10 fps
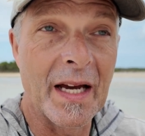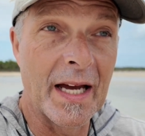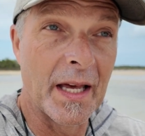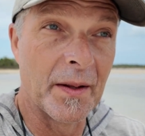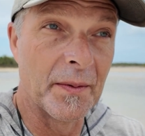
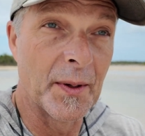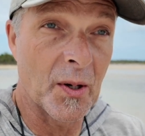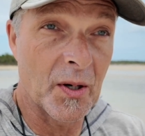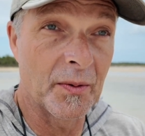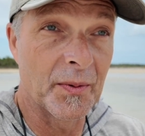and
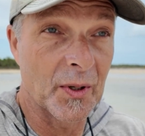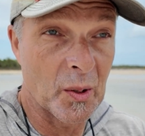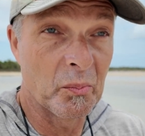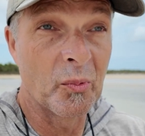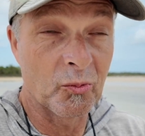their
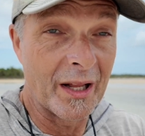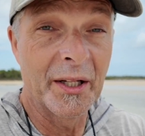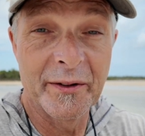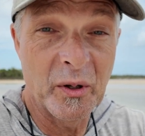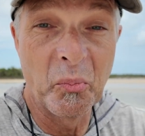
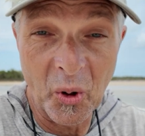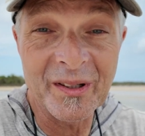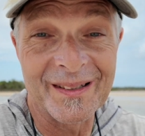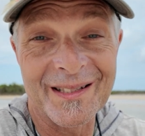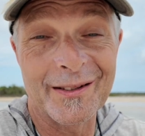relative
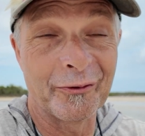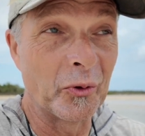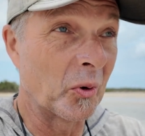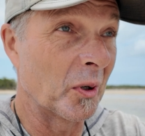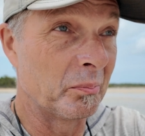importance
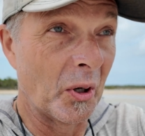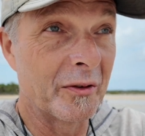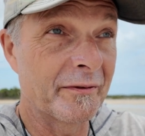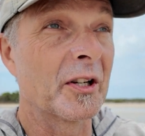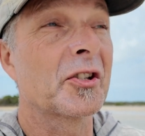for
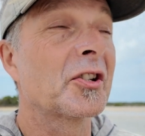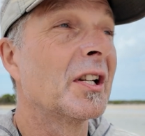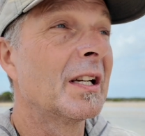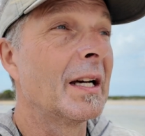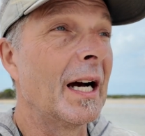bonefish.
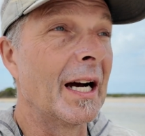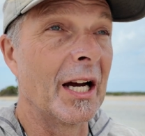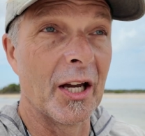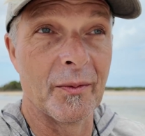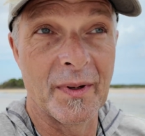
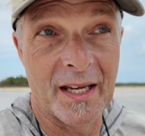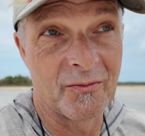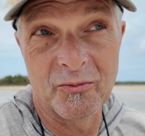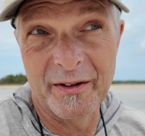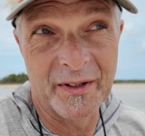
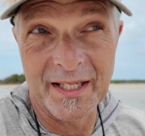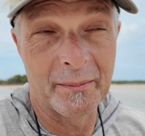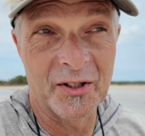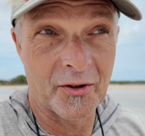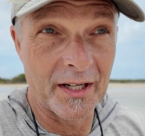And we've
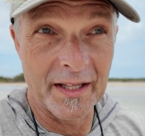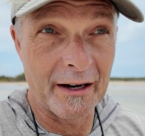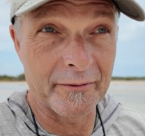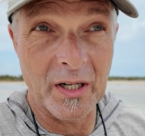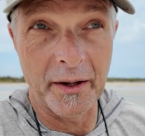demonstrated
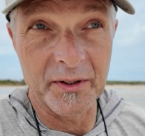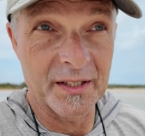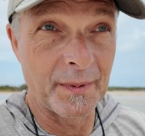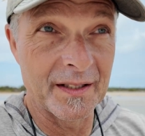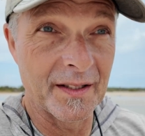that for other
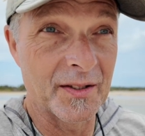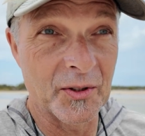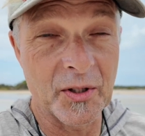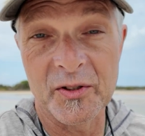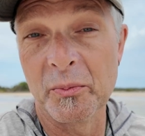species in
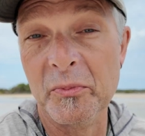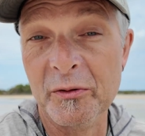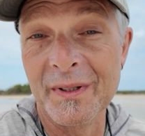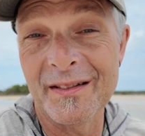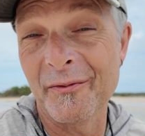terms of
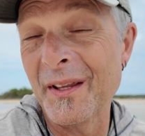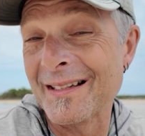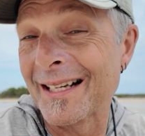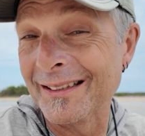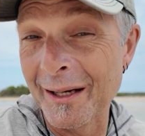movements of
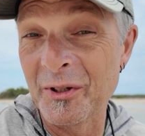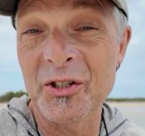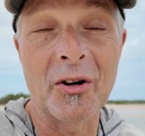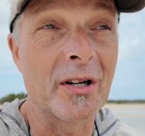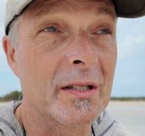things like lemon
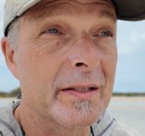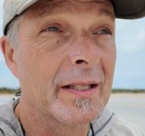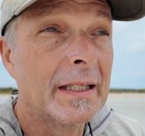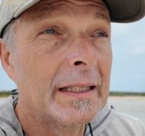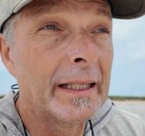sharks,
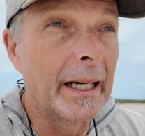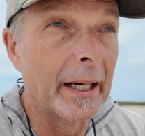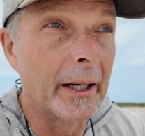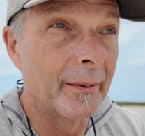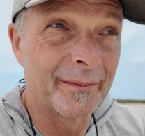
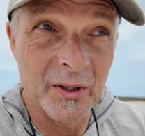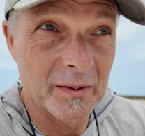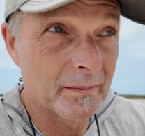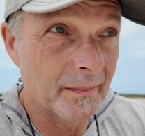for,